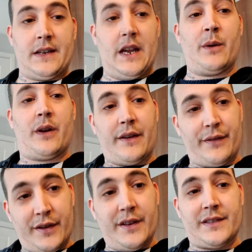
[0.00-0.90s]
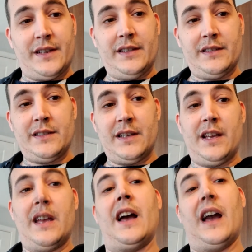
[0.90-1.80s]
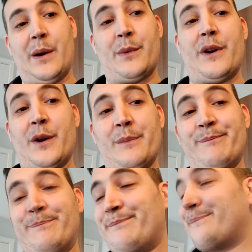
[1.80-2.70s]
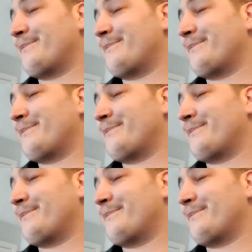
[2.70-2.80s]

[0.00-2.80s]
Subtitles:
It's now 9:30 and we're home.